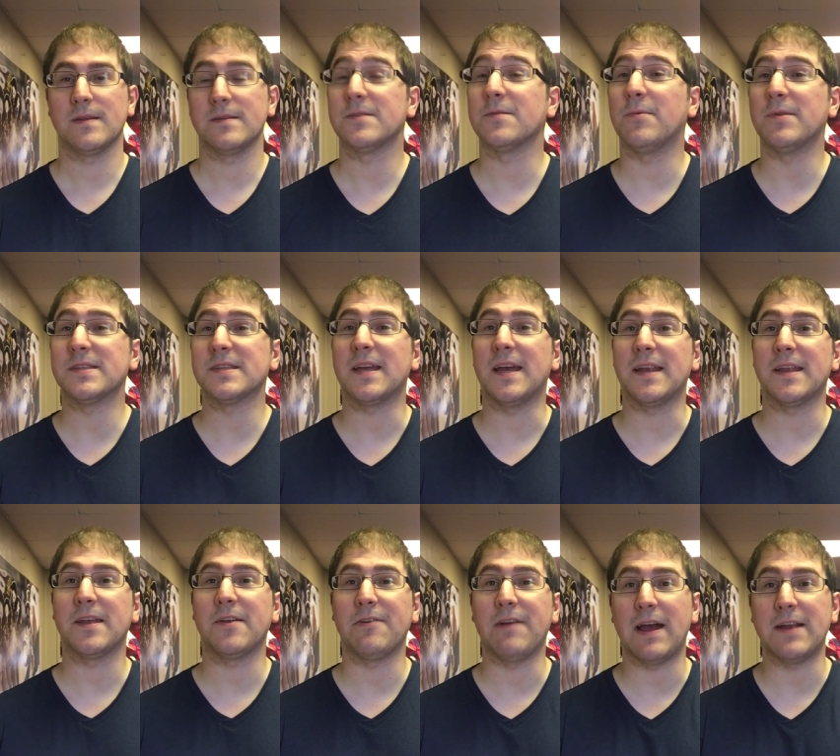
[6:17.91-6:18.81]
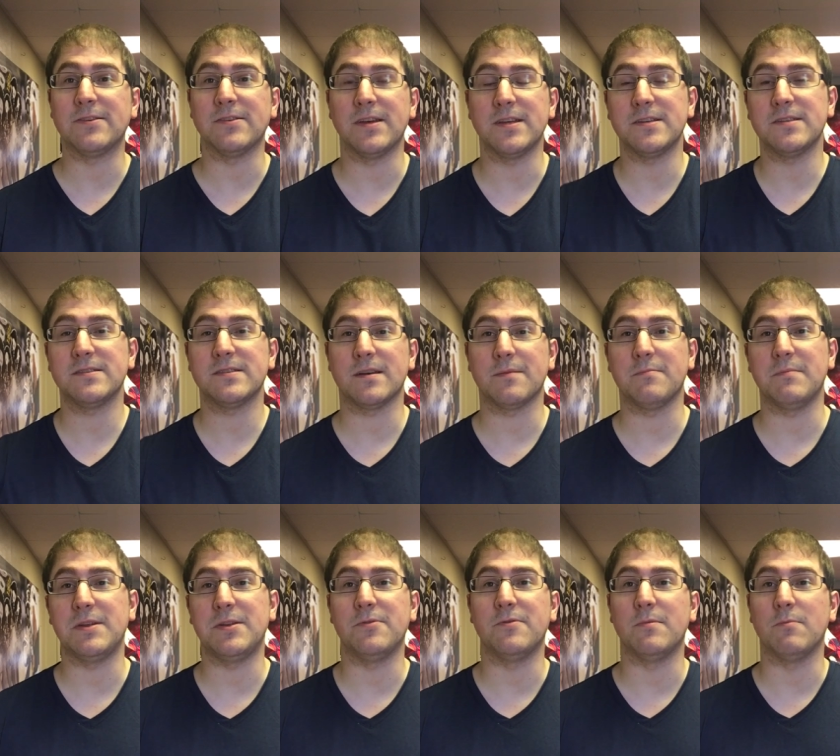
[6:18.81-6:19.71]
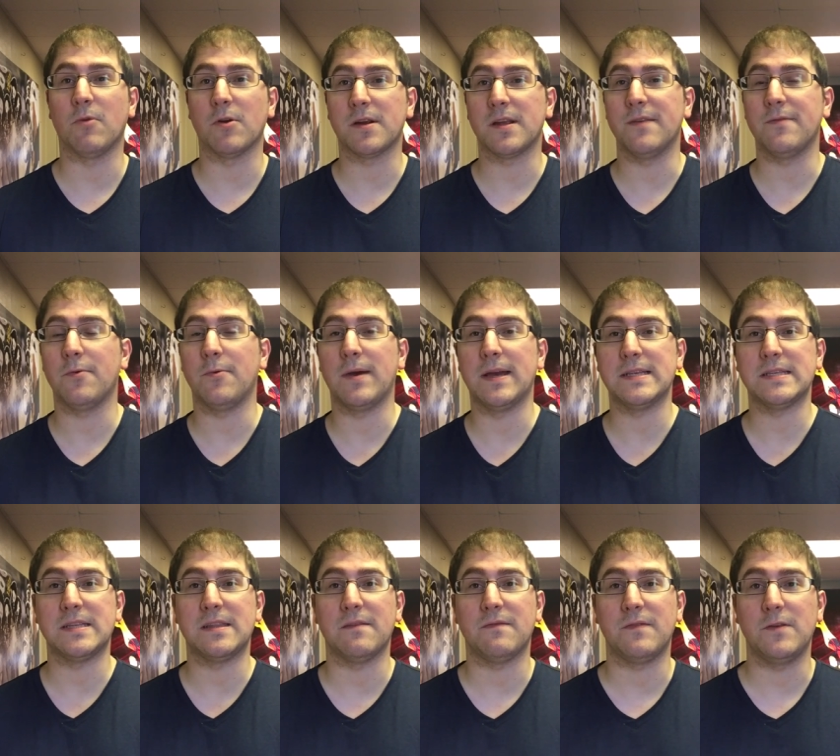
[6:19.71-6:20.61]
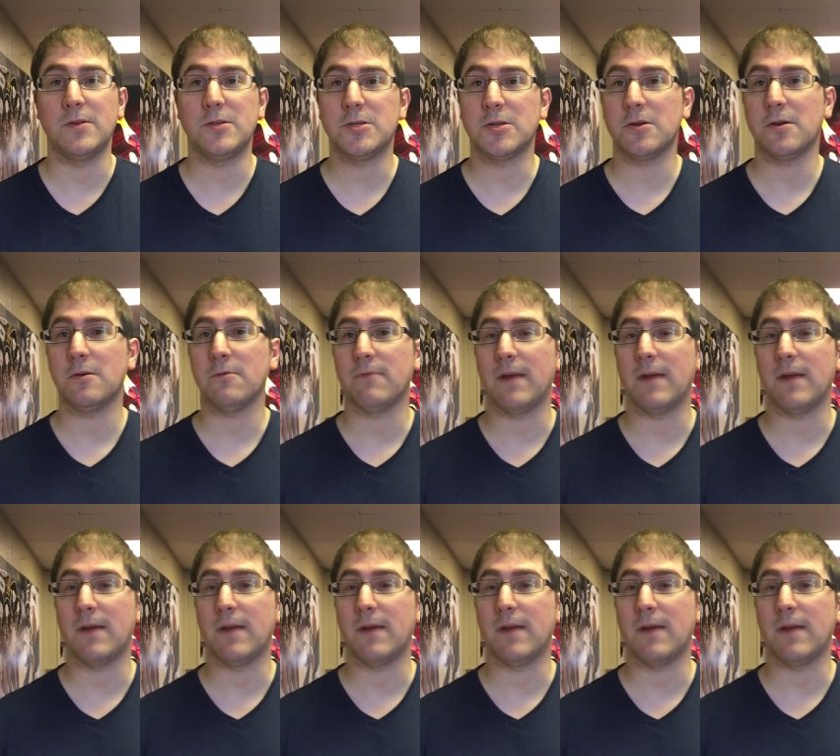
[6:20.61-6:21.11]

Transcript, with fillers: So once again, congratulations. I'm going to be doing more giveaways in the future.